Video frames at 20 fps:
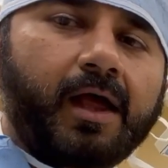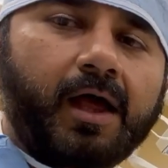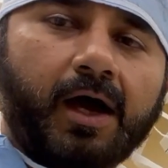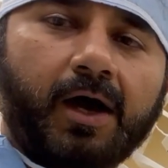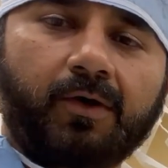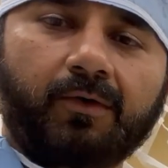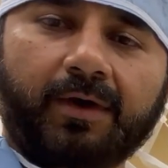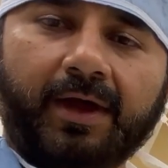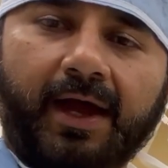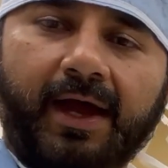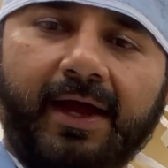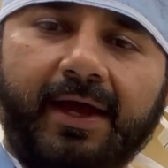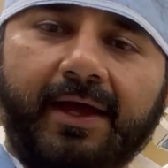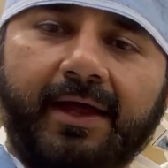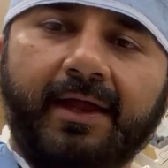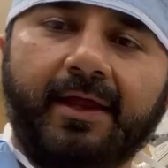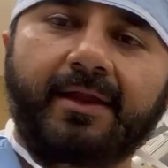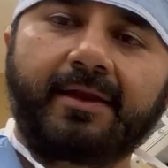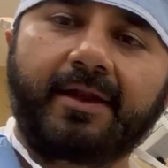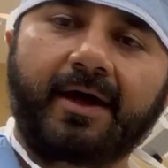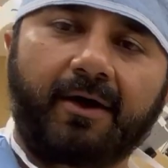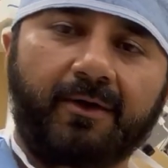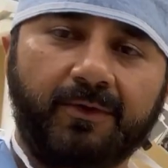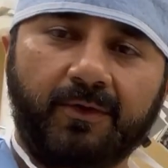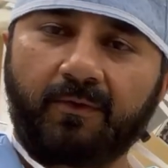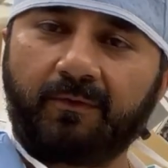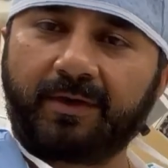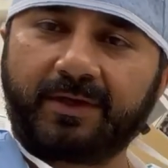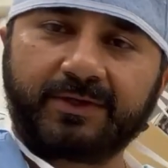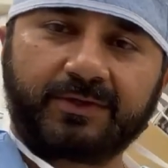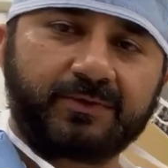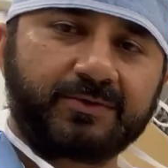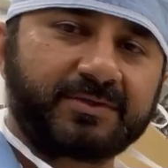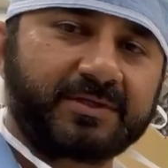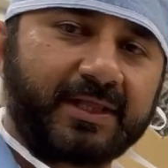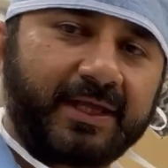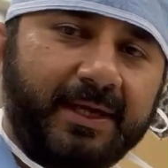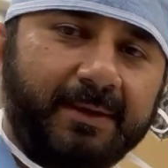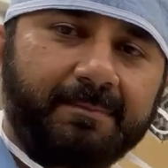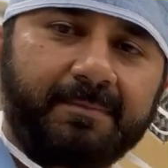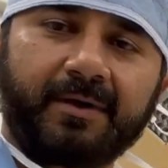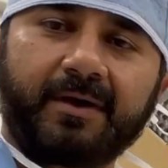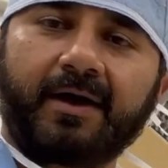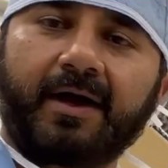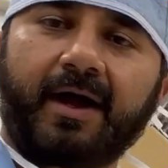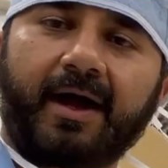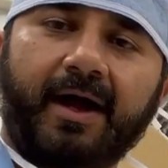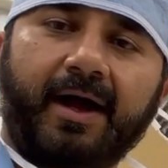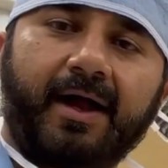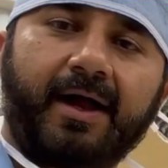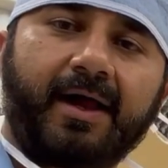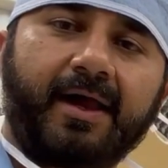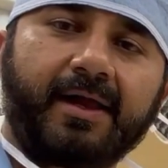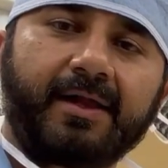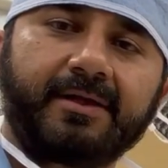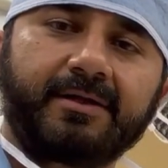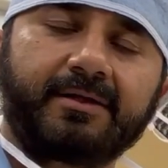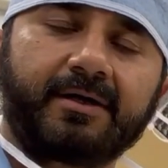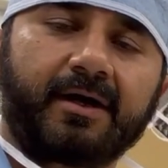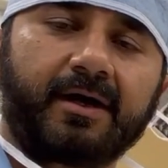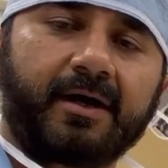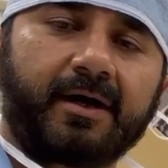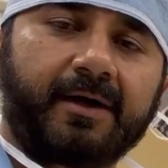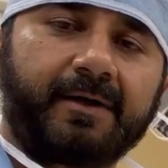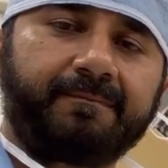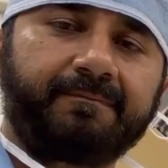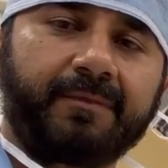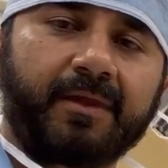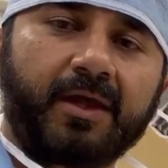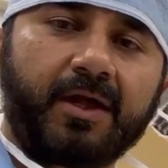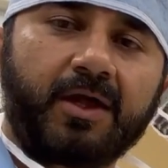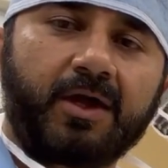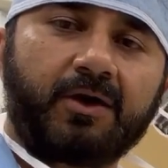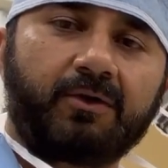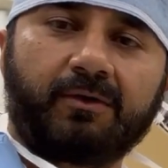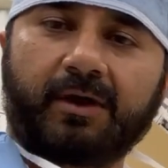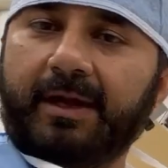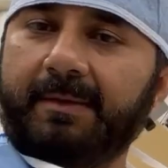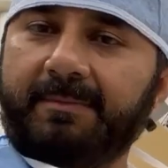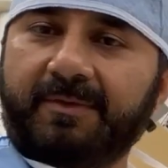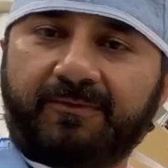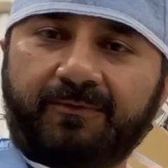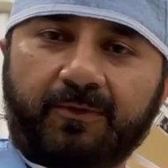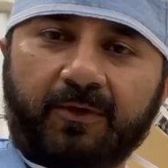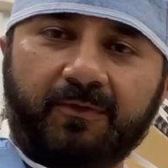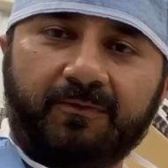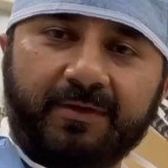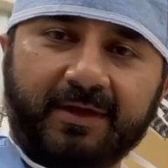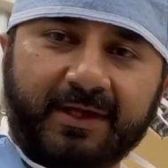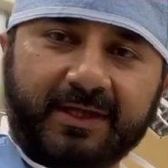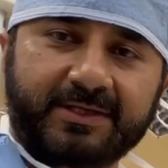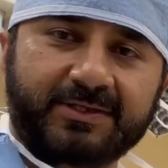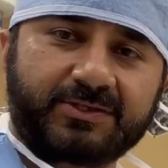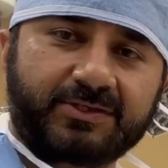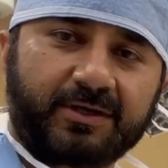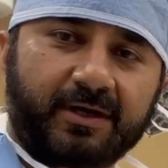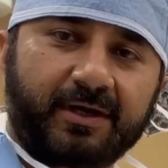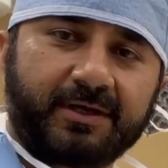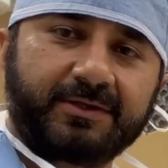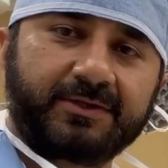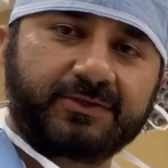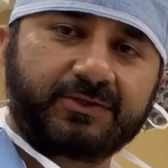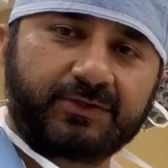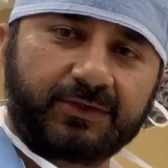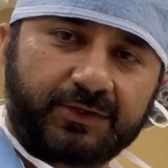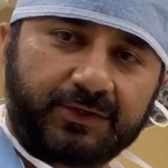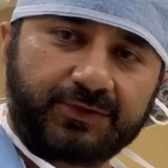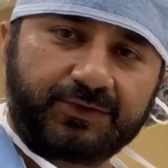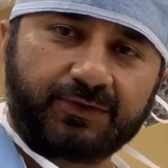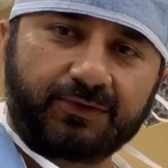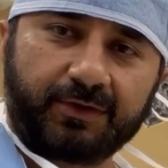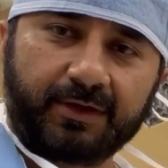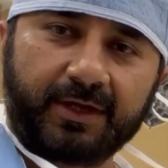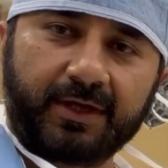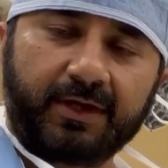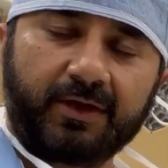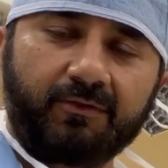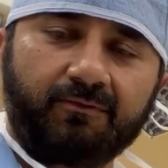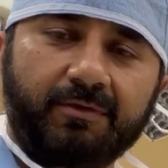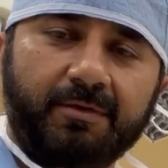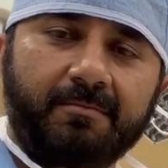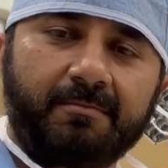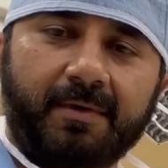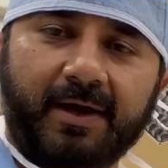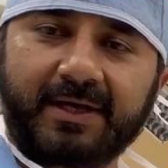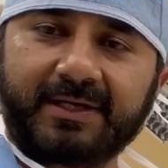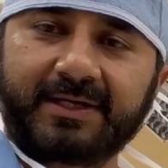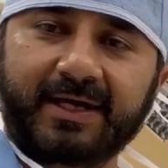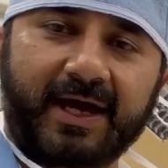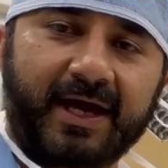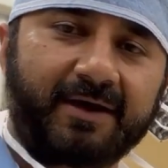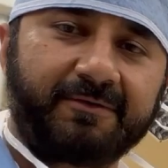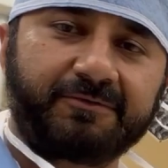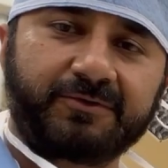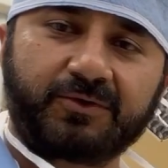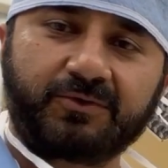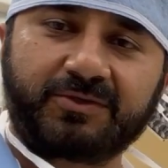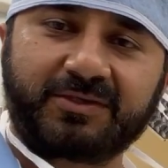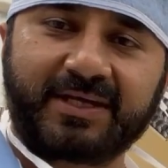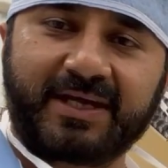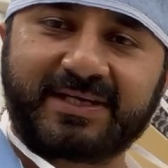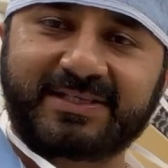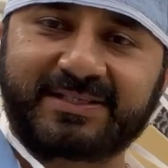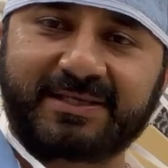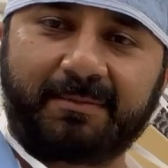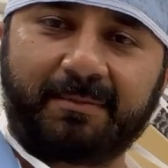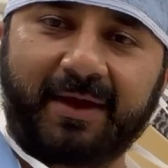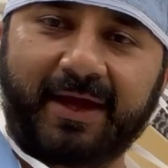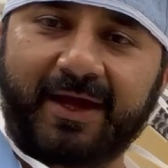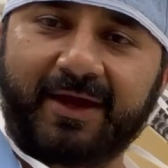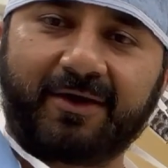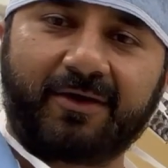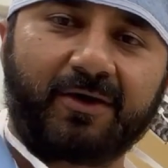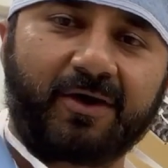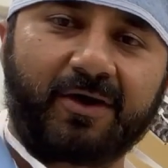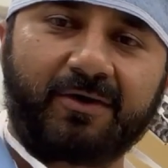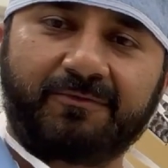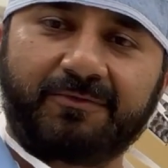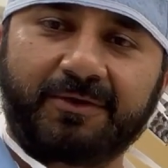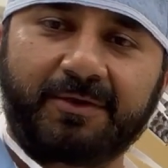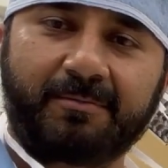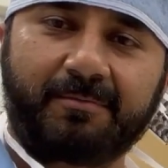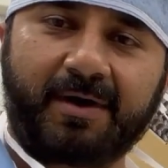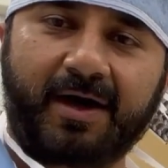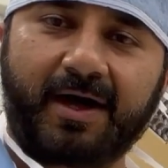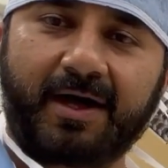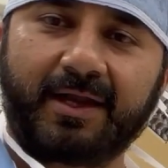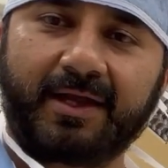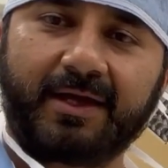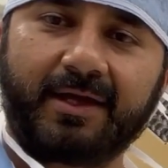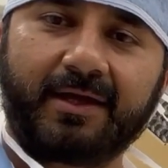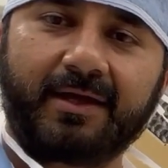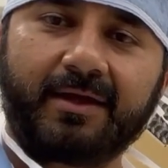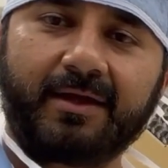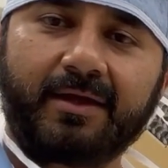Okay, now you went to sleep, and right before we can start the surgery, we might have to take some hair off your body